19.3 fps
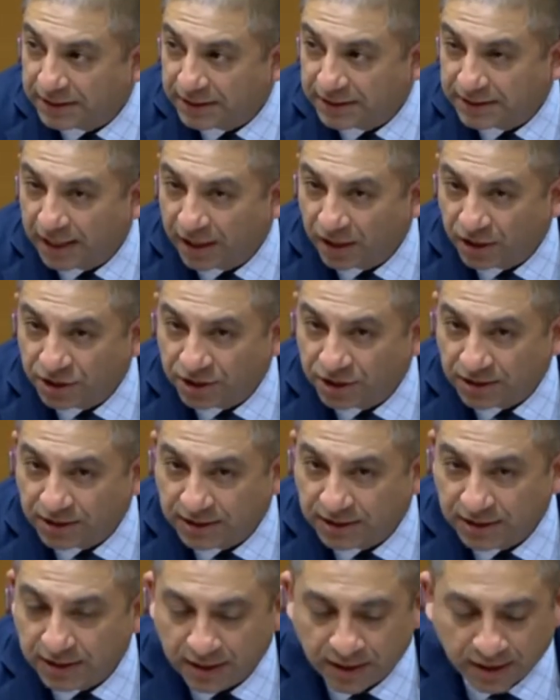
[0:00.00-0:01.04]

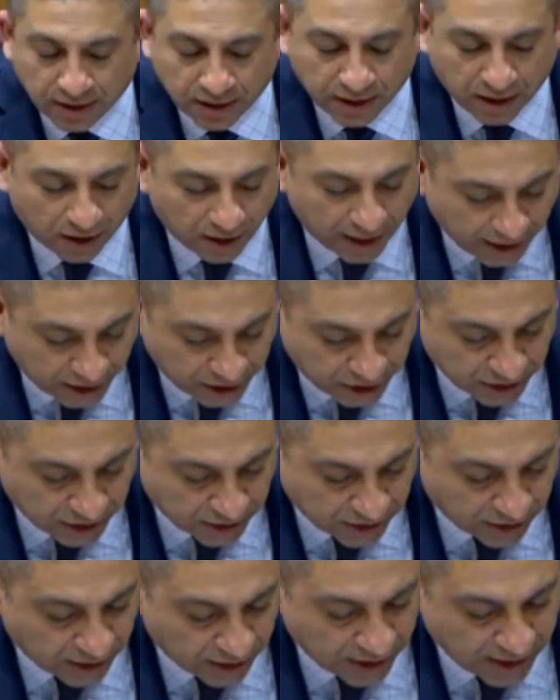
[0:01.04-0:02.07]
intelligence
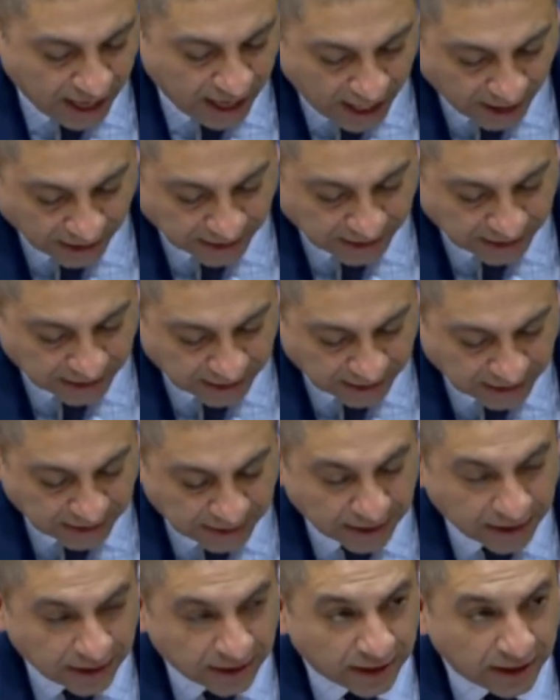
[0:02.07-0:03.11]
collection,
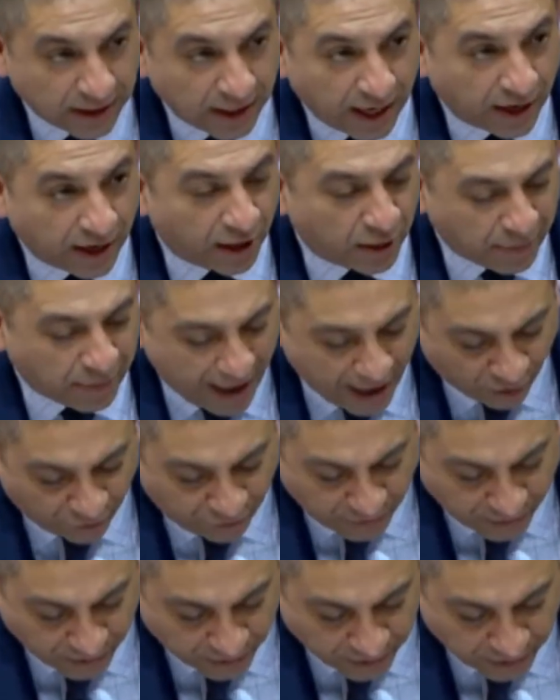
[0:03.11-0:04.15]
analysis, and on the
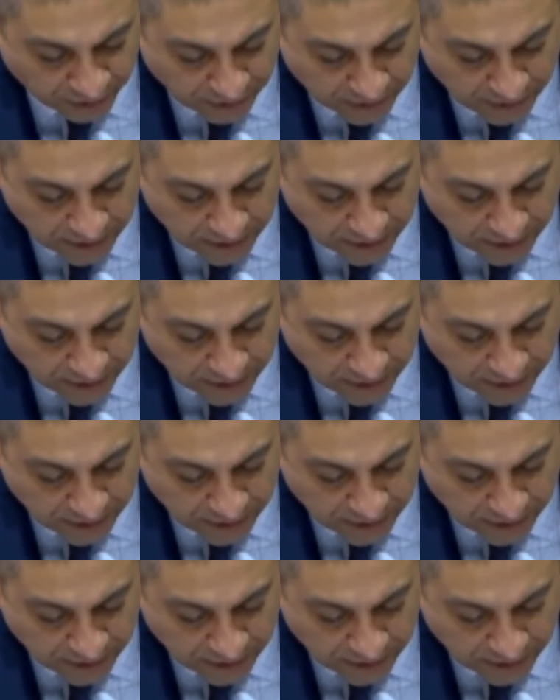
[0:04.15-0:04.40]
battlefield.